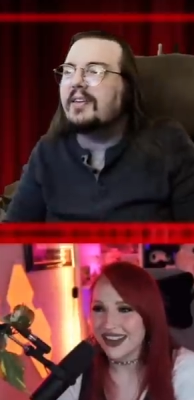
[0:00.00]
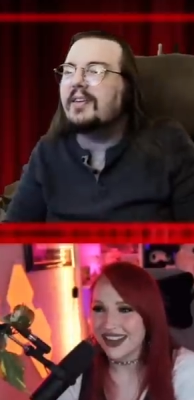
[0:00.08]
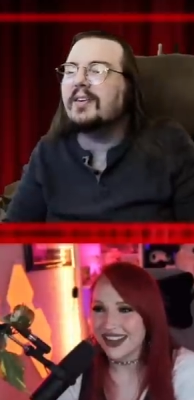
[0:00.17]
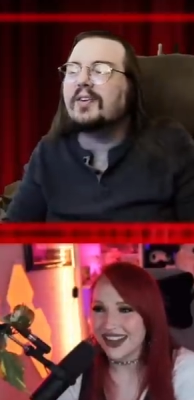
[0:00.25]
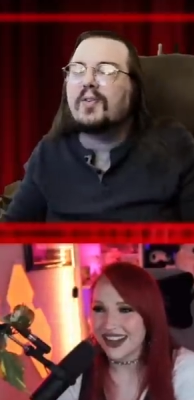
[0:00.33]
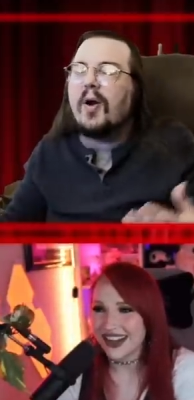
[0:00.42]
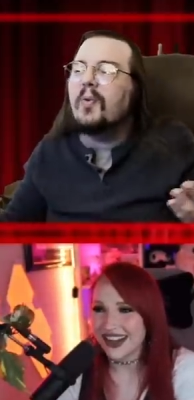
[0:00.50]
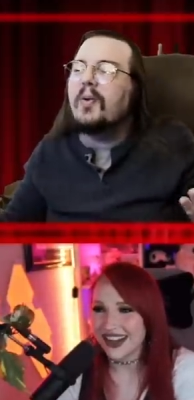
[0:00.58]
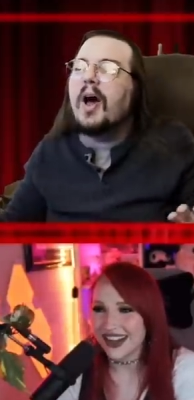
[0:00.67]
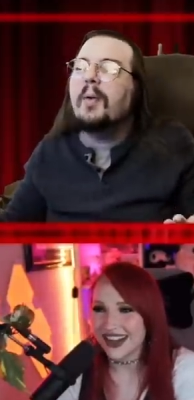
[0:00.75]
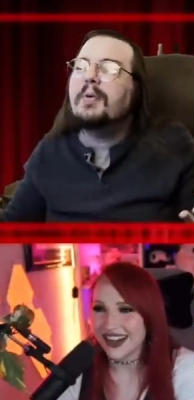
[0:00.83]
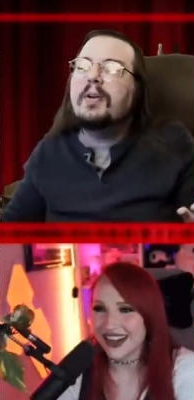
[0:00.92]
Speaker 1: You're grown
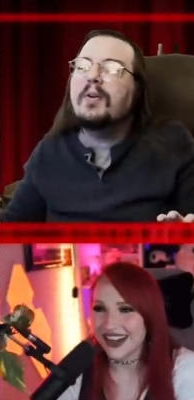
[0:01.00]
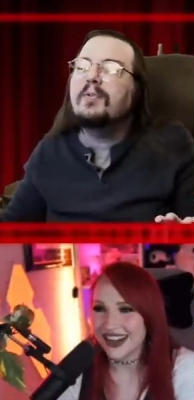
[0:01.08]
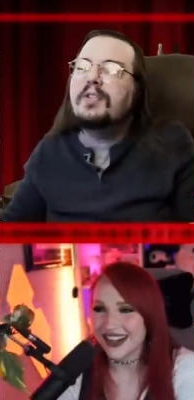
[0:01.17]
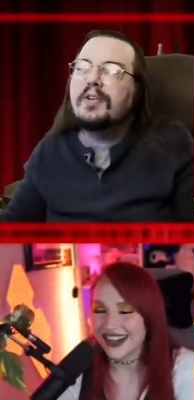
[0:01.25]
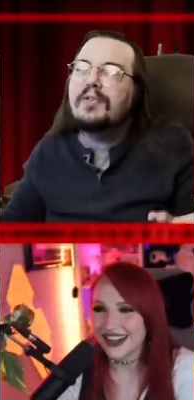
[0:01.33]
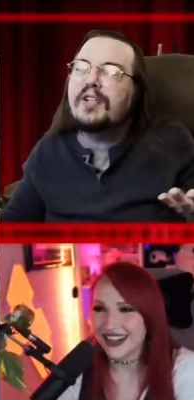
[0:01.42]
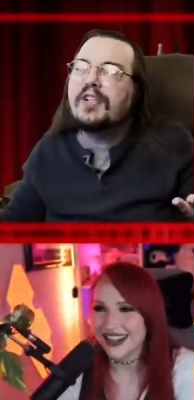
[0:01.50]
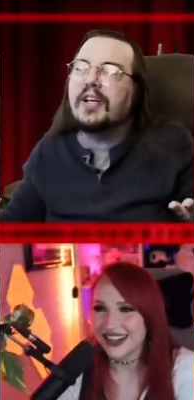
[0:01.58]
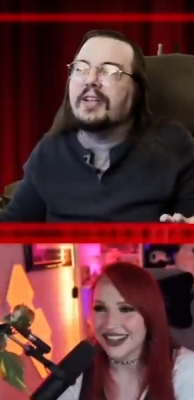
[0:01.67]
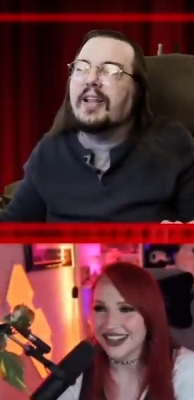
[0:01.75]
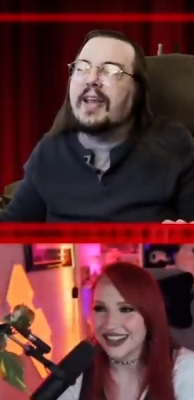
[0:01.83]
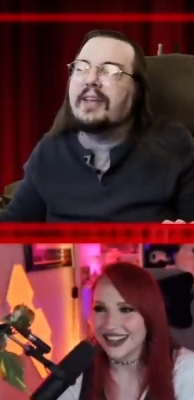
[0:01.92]
up. You don't do
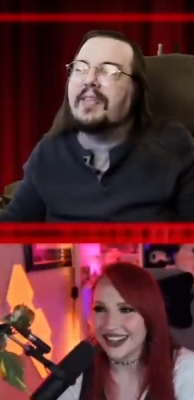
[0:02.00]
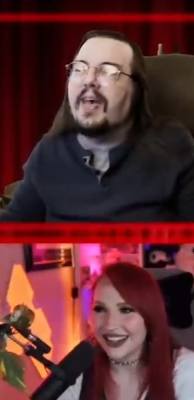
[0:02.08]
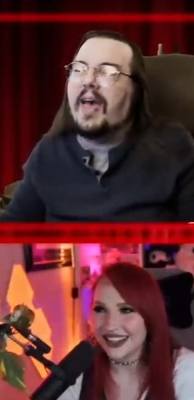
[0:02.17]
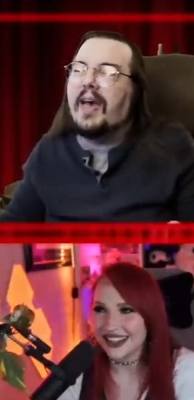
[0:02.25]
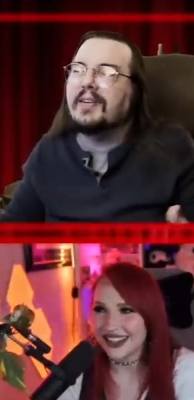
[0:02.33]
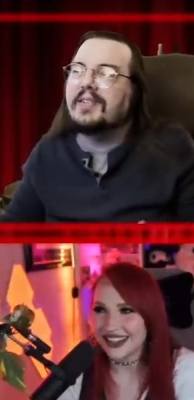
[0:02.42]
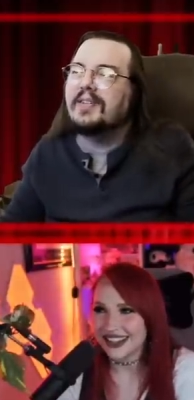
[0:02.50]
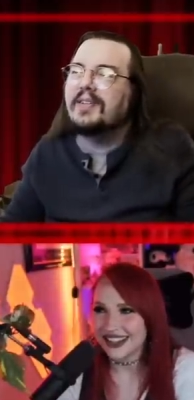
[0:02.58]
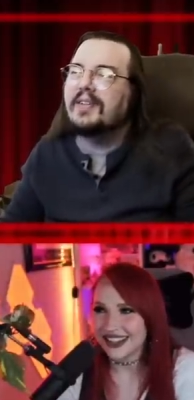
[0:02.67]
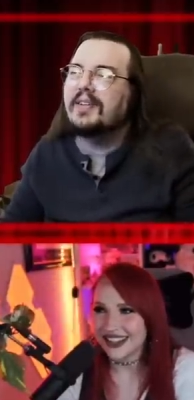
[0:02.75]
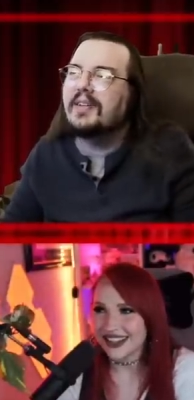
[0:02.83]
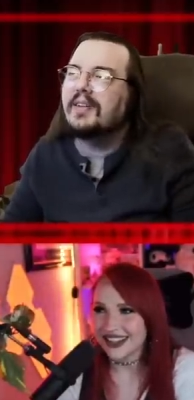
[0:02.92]
shit like that.
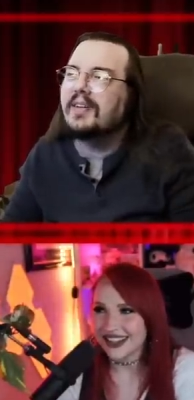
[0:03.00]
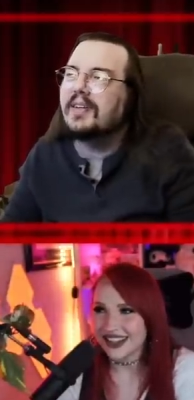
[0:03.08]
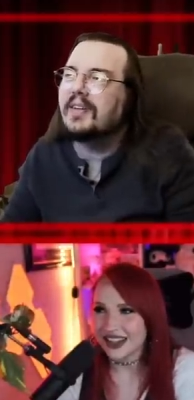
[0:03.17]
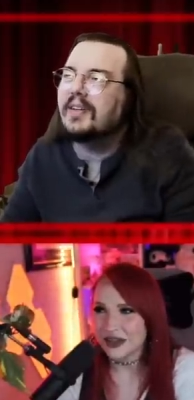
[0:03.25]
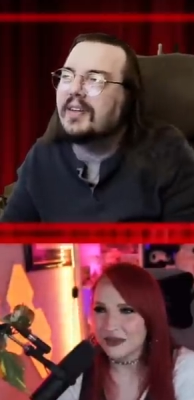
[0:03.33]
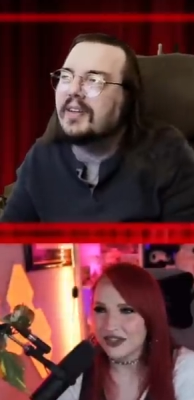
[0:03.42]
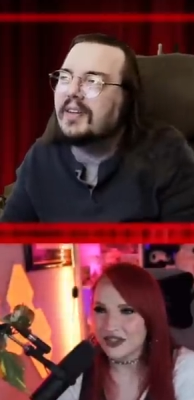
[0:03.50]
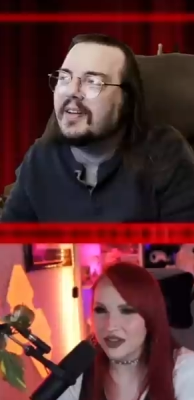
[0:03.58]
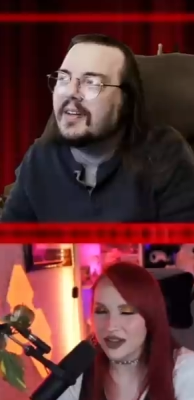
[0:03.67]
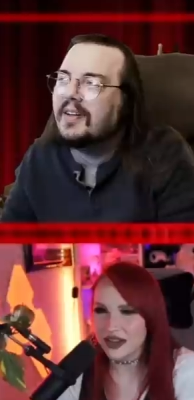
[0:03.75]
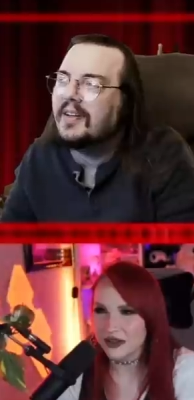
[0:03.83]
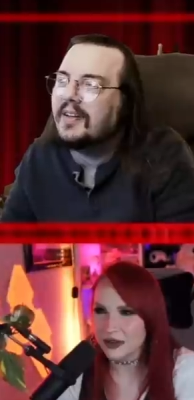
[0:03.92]
I'm
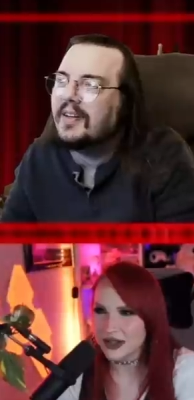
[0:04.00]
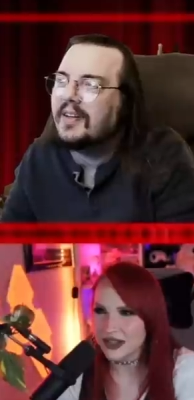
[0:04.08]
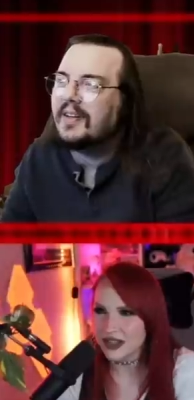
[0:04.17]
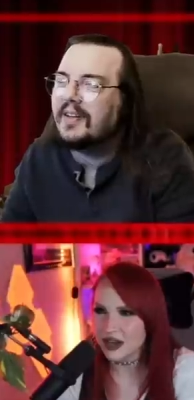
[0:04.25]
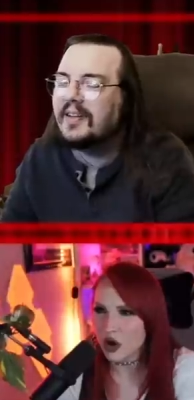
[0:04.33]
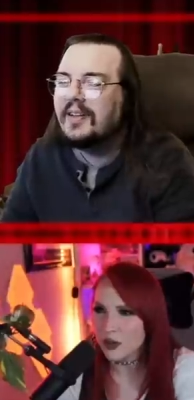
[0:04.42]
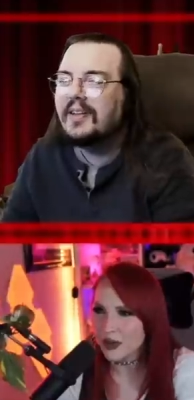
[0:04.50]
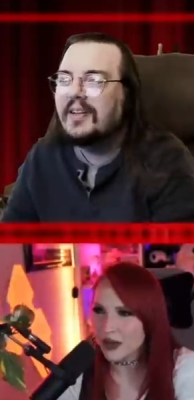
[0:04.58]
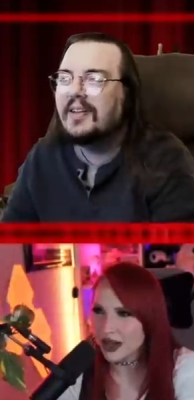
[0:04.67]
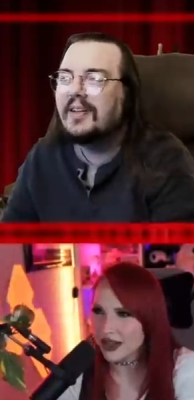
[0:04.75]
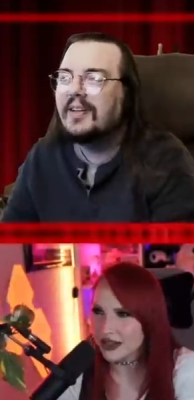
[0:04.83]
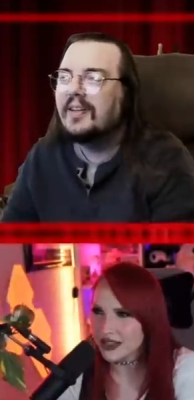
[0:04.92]
Speaker 2: trying to, was it
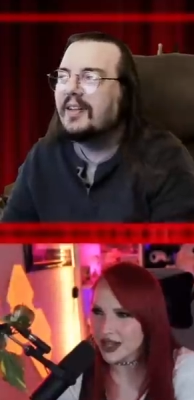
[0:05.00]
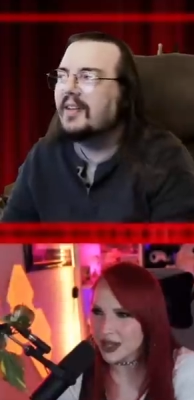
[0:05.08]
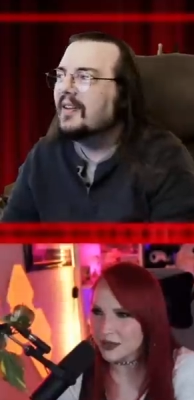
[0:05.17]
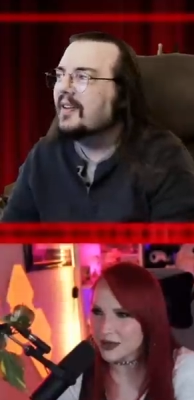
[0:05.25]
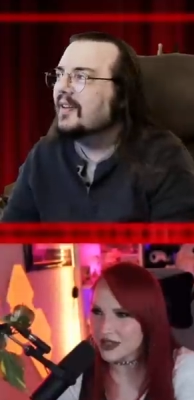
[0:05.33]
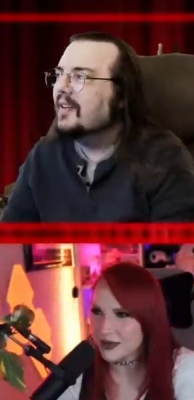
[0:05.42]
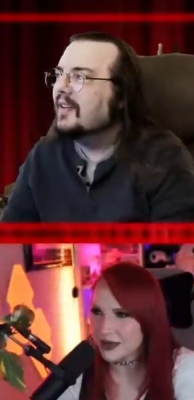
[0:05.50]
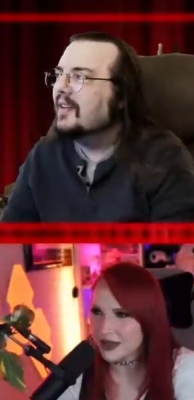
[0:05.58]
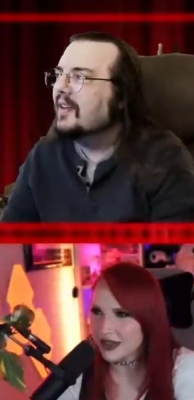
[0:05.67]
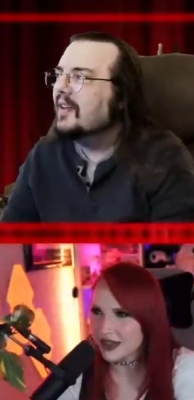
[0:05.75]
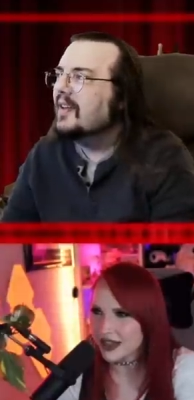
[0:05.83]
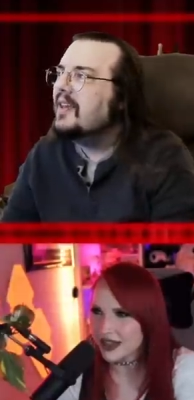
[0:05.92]
open at the top or
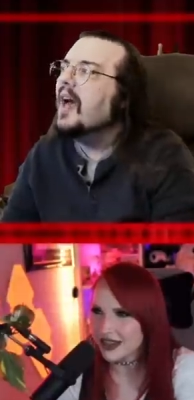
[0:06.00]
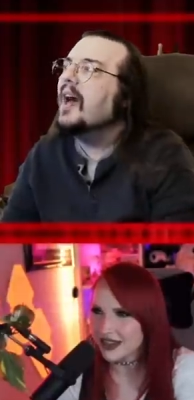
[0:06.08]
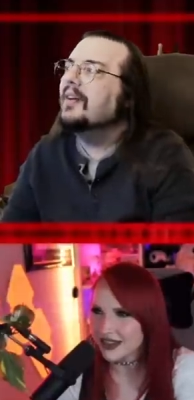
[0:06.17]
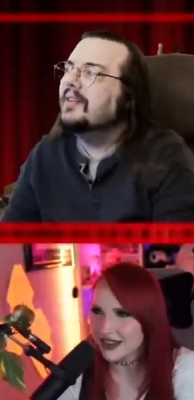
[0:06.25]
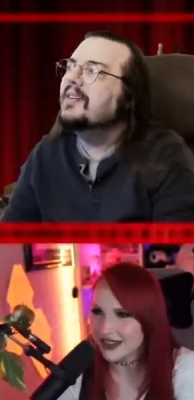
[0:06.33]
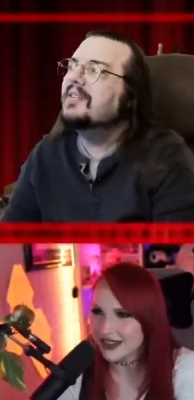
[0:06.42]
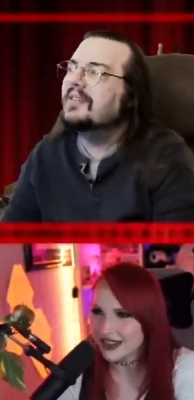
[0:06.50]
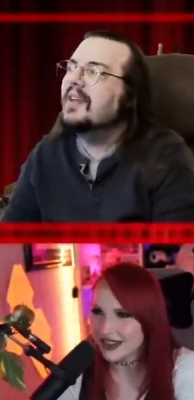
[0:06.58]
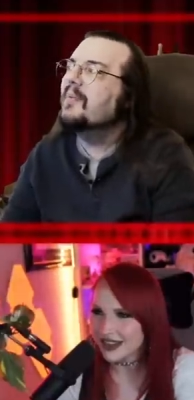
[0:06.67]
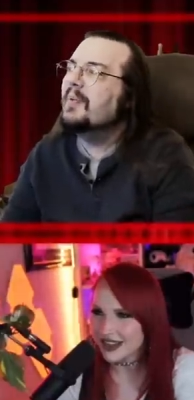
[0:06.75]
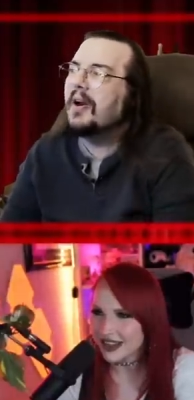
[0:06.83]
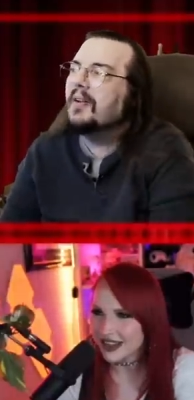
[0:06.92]
something? Like, yeah,
Speaker 1: that's
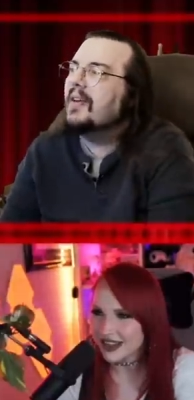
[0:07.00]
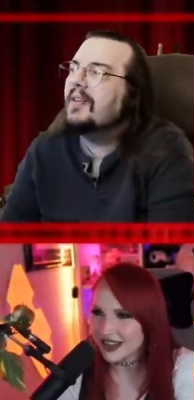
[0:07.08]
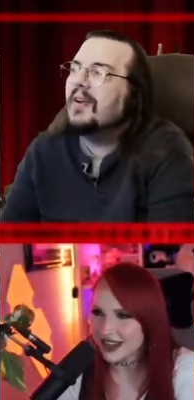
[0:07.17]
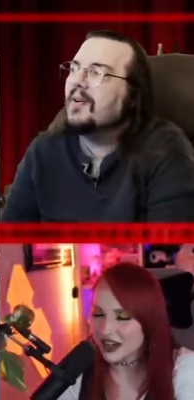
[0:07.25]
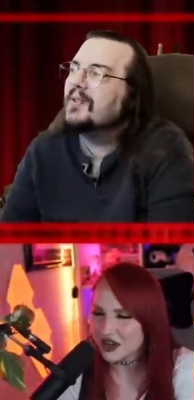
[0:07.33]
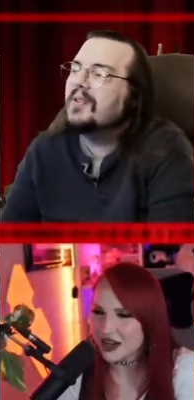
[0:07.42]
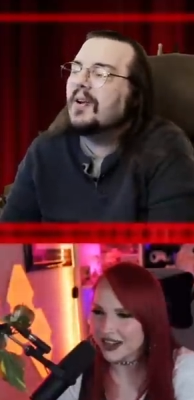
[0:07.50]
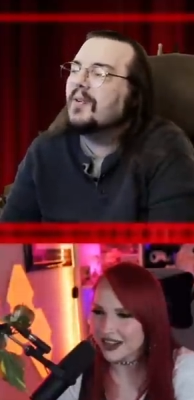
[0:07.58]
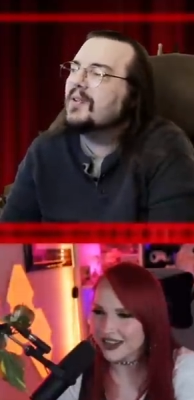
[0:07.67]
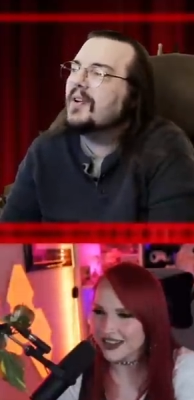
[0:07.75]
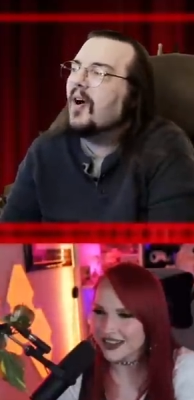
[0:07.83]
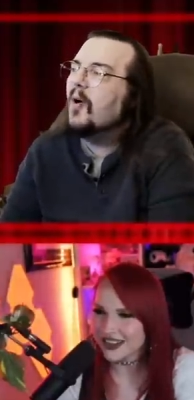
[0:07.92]
apparently there was
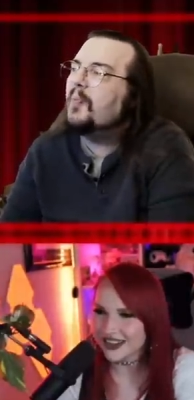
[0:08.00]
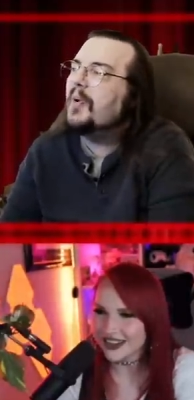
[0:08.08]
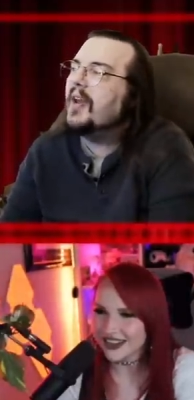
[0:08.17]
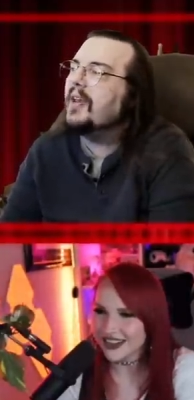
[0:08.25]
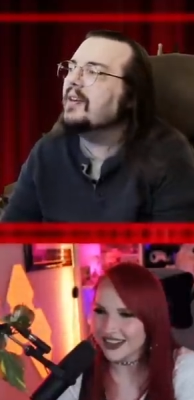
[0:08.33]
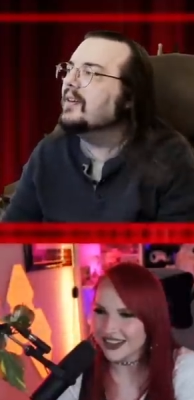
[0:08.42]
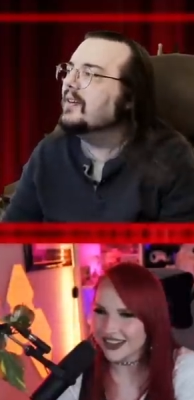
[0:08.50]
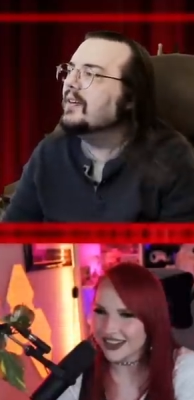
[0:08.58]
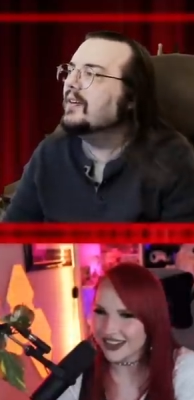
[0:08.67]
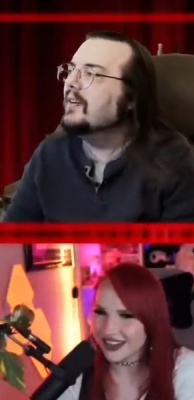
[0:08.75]
an opening.